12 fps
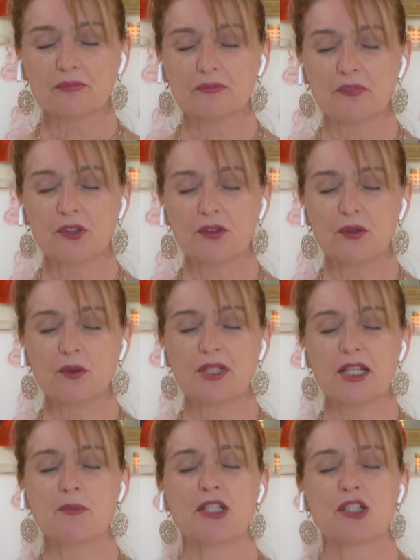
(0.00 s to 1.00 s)
your own
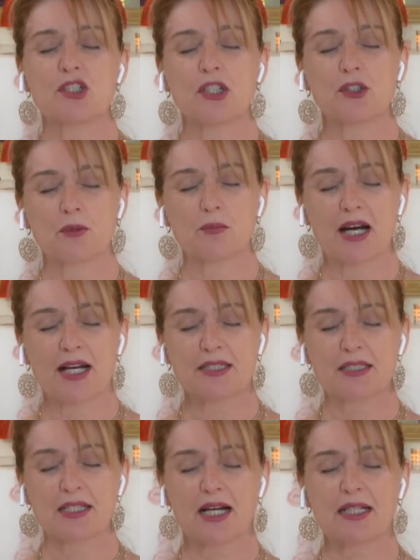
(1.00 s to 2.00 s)
image in your
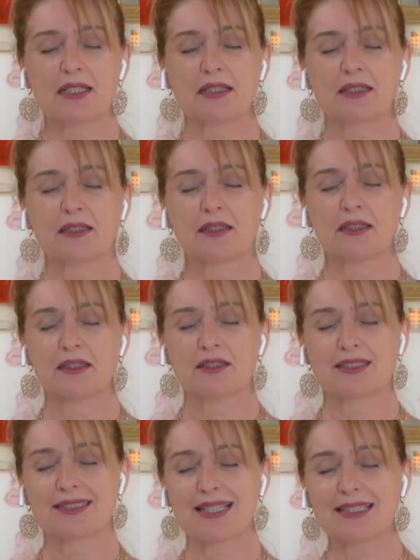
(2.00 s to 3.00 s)
mind's eye,
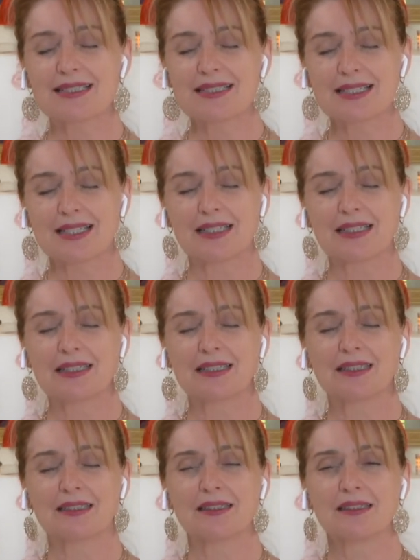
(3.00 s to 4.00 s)
sensing,
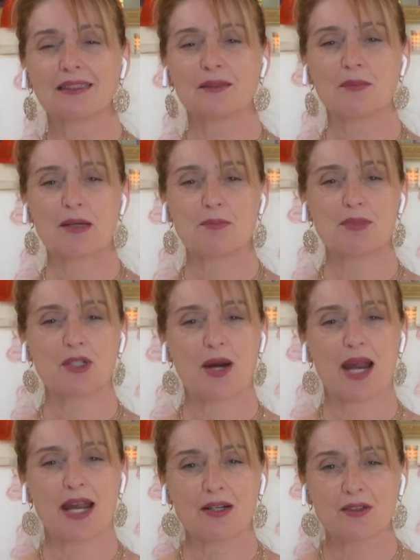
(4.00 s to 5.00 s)
might be your
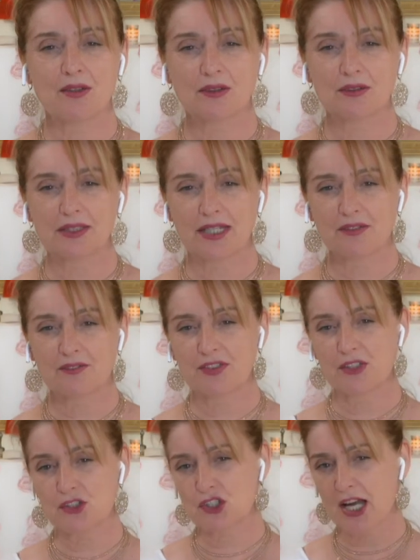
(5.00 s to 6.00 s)
ankle that
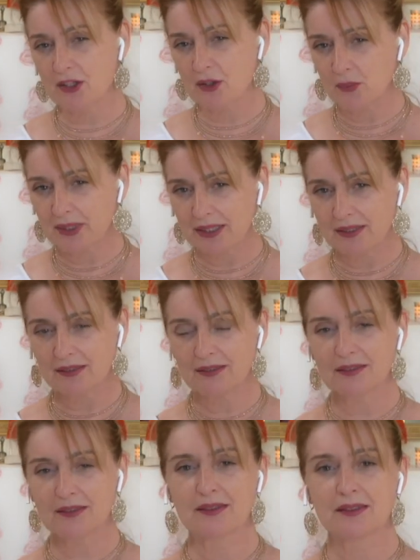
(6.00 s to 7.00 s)
feels shadowy,
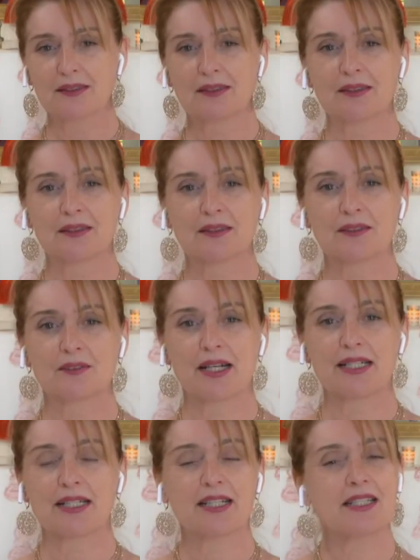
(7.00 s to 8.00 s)

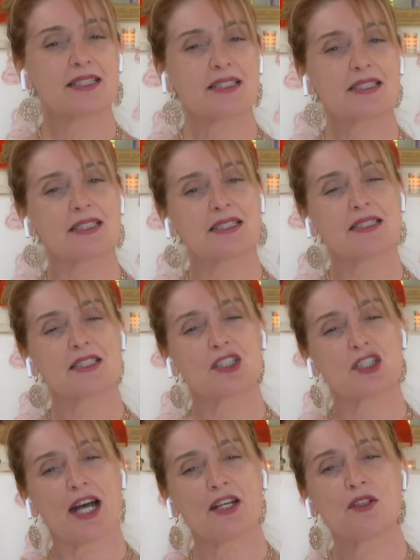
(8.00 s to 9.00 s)
right? And it's just the
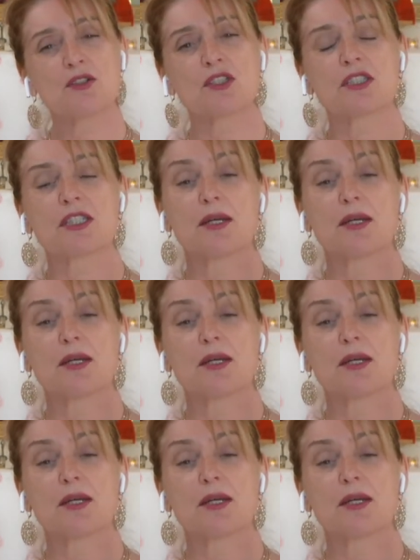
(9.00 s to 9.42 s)
shadows, a